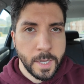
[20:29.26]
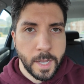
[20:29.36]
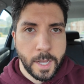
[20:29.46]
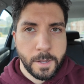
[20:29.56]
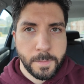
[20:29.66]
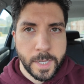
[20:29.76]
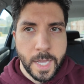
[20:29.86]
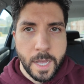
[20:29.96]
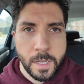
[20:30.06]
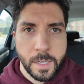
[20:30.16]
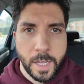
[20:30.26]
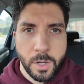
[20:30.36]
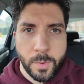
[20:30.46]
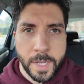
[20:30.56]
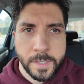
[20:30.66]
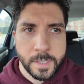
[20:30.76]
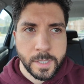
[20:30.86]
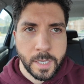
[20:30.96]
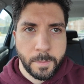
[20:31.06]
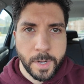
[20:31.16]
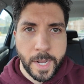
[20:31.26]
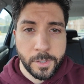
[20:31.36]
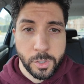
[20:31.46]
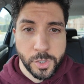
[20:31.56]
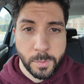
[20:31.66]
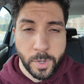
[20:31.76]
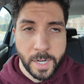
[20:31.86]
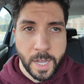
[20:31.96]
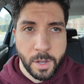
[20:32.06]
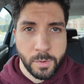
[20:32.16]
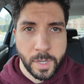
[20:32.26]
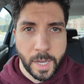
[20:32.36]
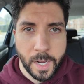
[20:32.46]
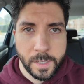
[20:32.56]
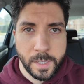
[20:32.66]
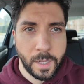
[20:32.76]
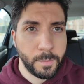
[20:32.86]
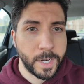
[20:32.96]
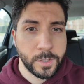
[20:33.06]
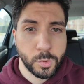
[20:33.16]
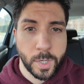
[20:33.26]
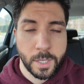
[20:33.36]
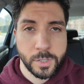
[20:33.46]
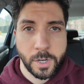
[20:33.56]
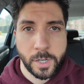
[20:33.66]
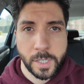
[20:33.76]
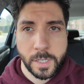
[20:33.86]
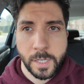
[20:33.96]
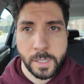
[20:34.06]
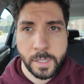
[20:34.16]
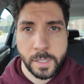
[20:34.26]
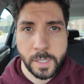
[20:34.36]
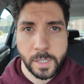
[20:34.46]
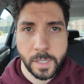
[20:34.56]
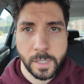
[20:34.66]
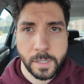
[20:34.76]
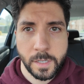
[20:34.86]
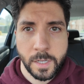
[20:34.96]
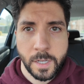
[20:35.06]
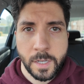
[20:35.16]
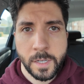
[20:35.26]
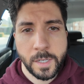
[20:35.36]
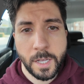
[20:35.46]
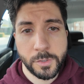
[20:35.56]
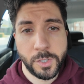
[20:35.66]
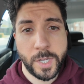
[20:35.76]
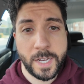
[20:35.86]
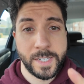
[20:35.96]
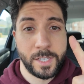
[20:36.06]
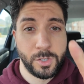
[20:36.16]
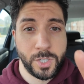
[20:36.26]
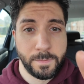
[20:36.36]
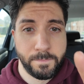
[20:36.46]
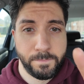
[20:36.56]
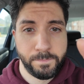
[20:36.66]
But yeah, anyways, I'm gonna head to the gym right now and I'm gonna get this workout started. And yeah, I'll see you guys at the gym.